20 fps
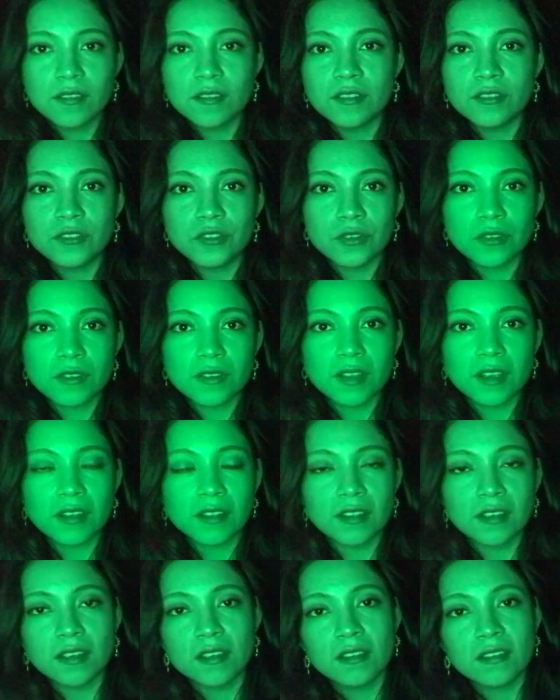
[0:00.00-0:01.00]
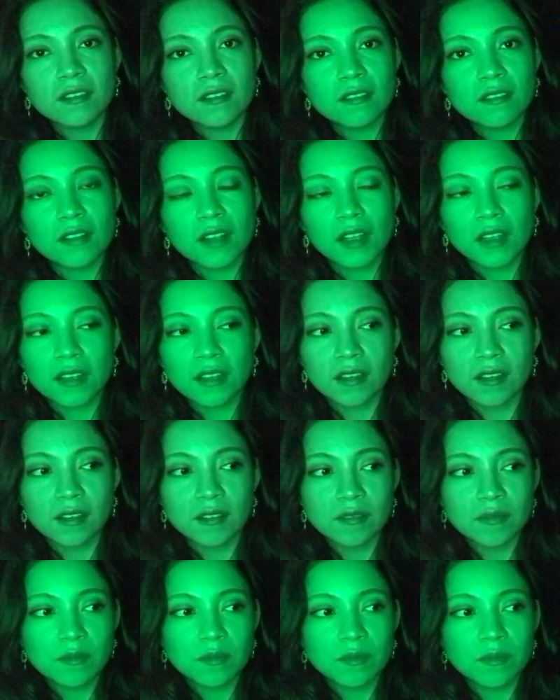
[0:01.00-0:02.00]
just like this, like a
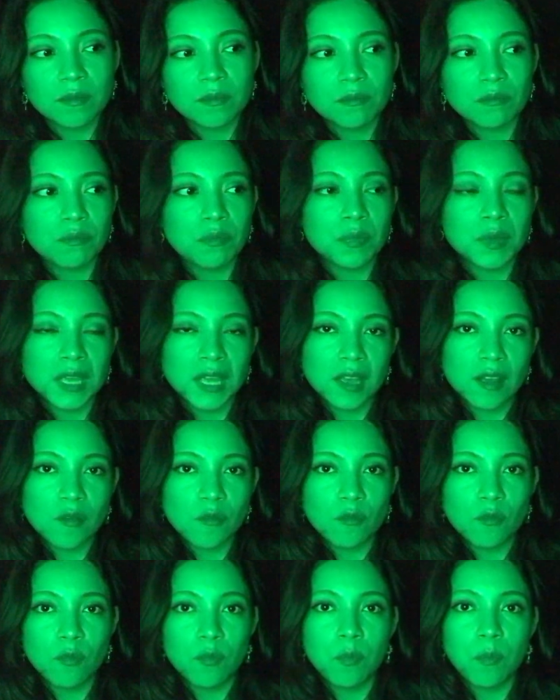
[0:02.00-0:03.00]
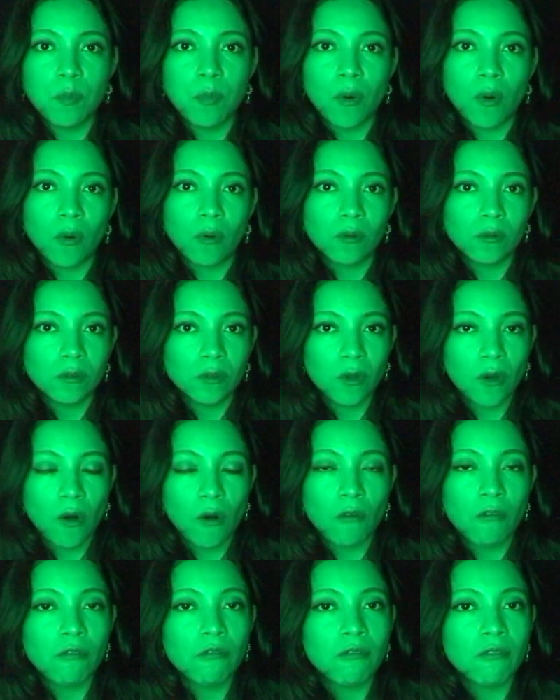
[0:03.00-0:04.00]
big ball
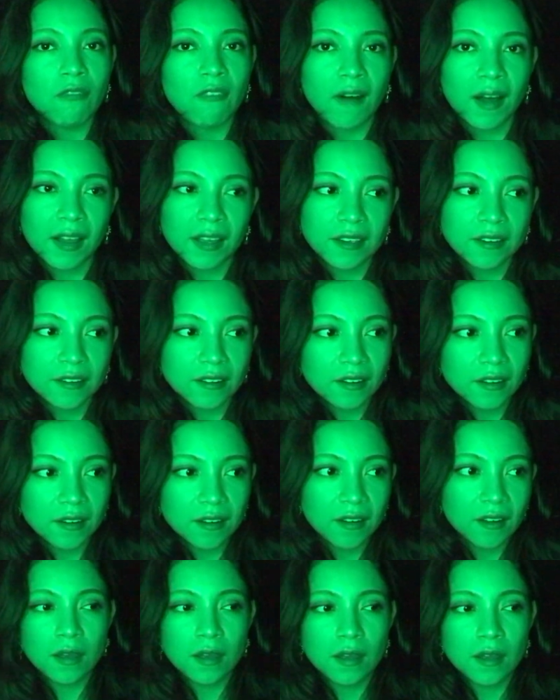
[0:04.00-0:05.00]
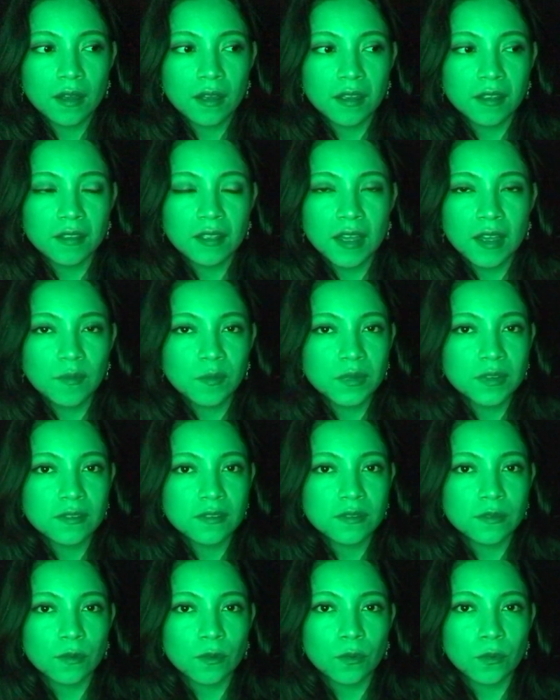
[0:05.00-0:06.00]
of fire. It happened
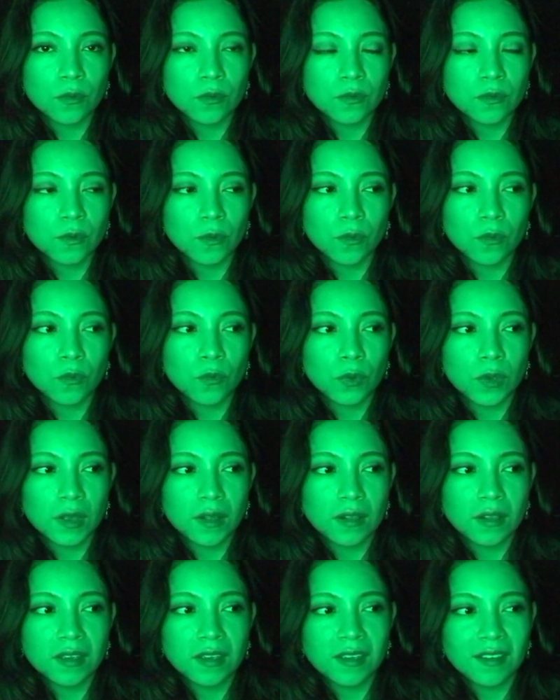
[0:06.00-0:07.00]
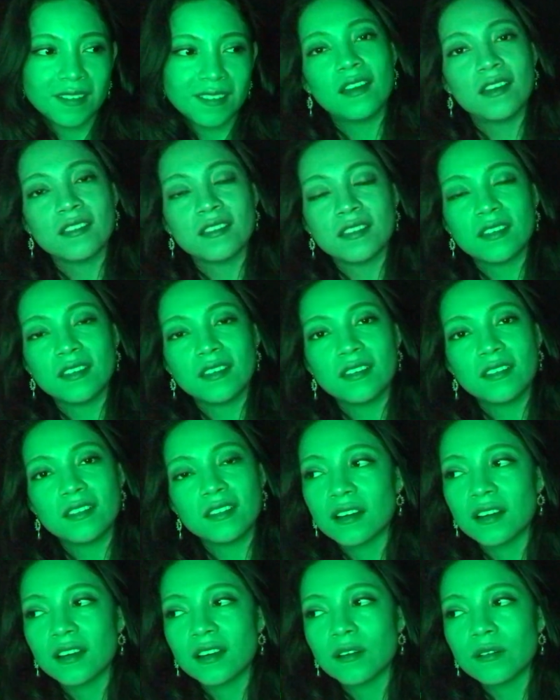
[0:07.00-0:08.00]
so quickly. And then
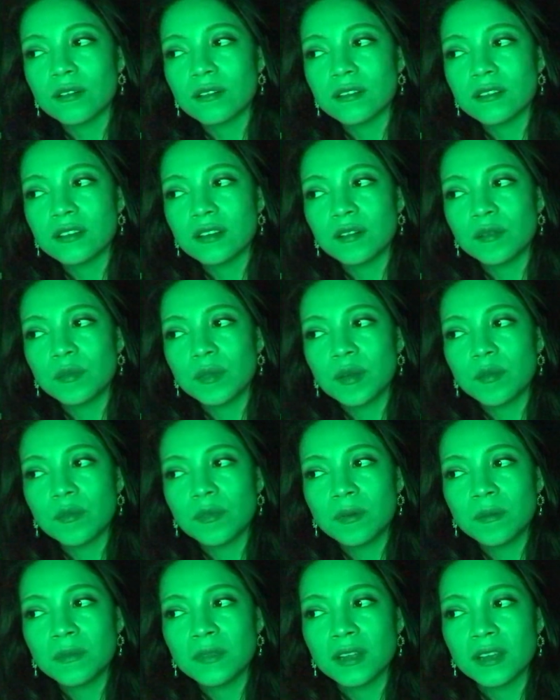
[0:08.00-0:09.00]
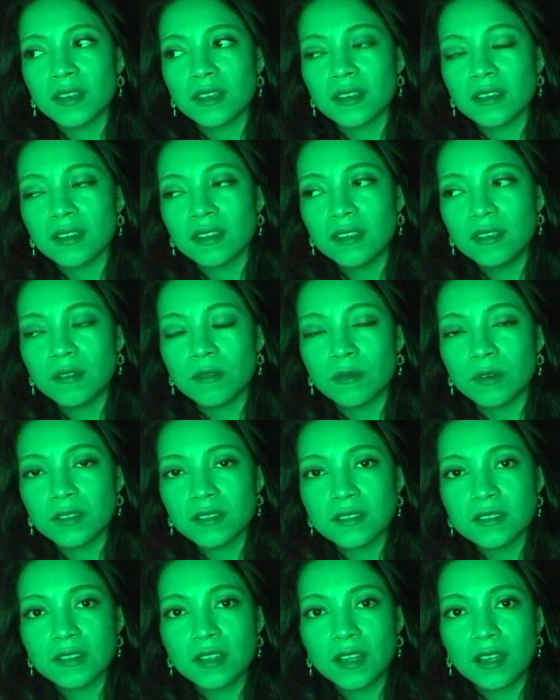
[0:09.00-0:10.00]
I would tell my mom like, hey,
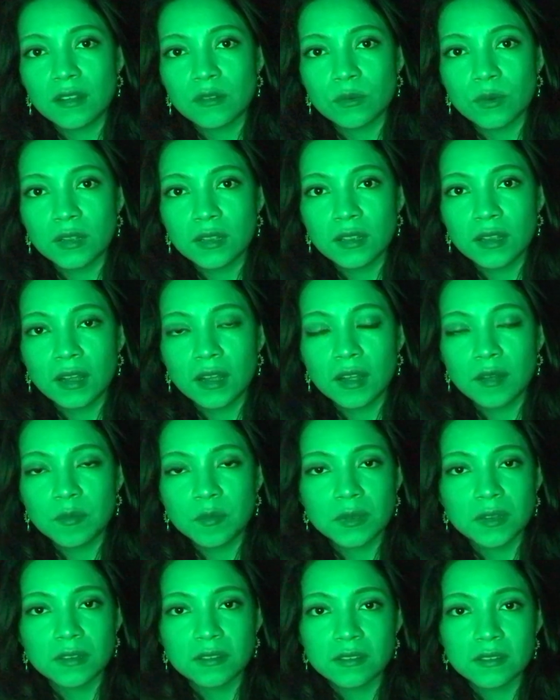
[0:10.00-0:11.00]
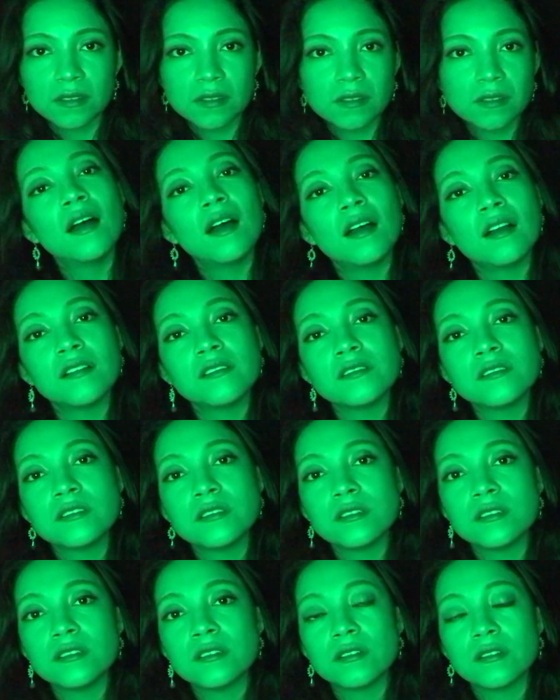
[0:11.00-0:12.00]
what's that? What happened? And
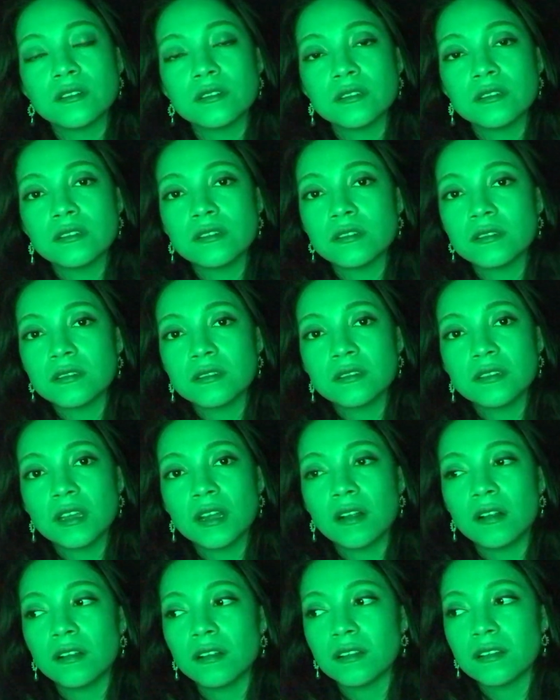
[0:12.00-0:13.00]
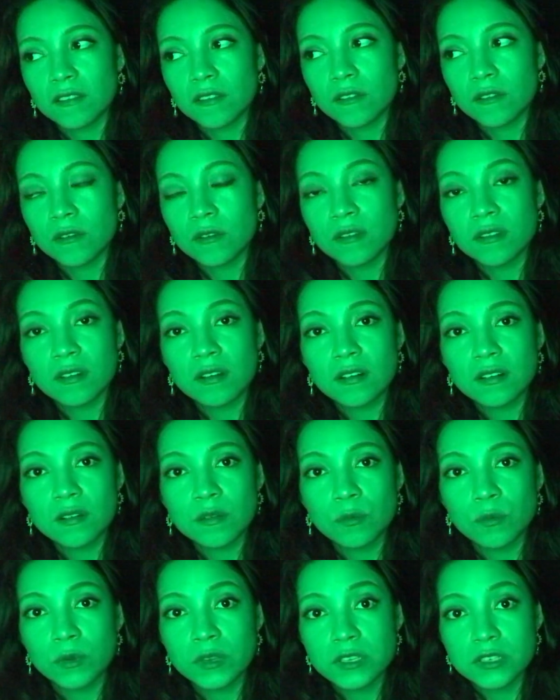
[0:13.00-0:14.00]
she could just tell, those are the
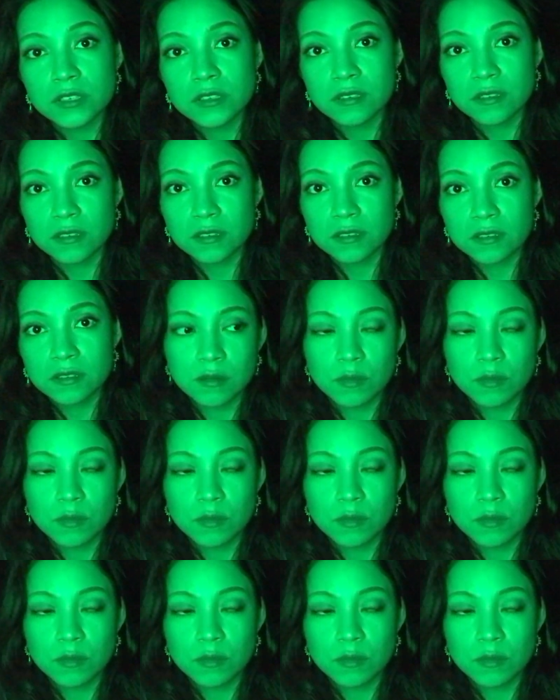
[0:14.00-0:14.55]
witches,